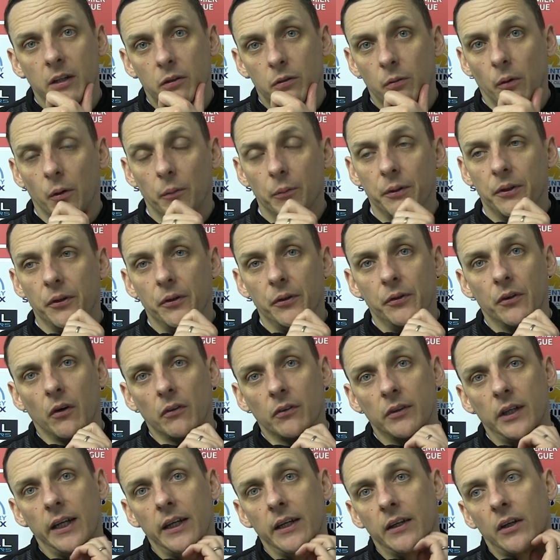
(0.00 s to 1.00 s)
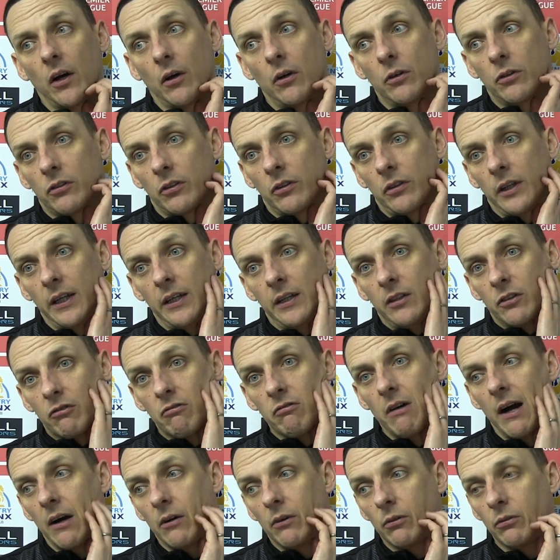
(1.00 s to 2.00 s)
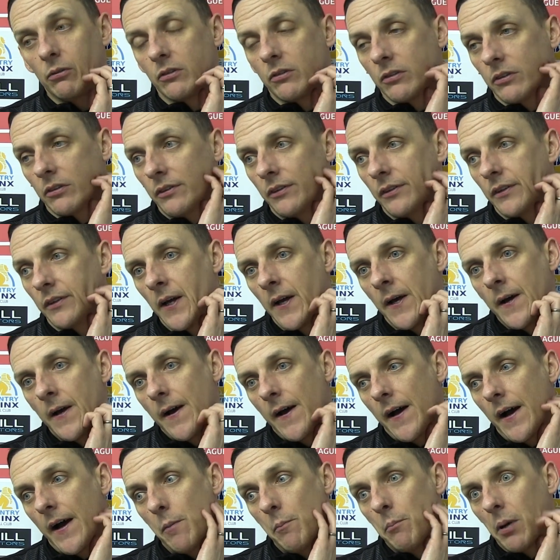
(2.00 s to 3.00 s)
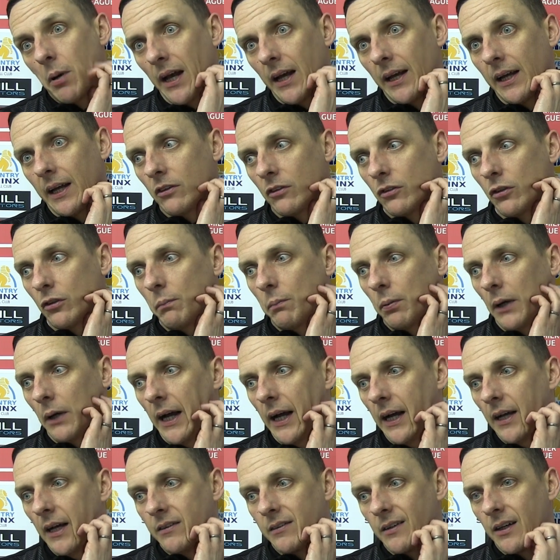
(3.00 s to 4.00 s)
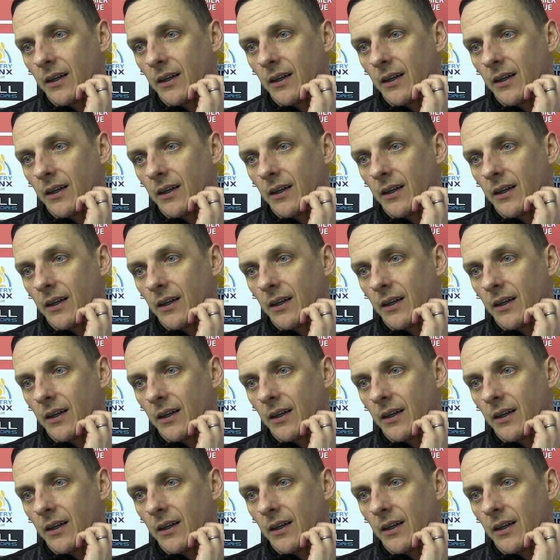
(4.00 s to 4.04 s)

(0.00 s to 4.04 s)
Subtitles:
It's why we do non-league, go to these grounds and play against good players.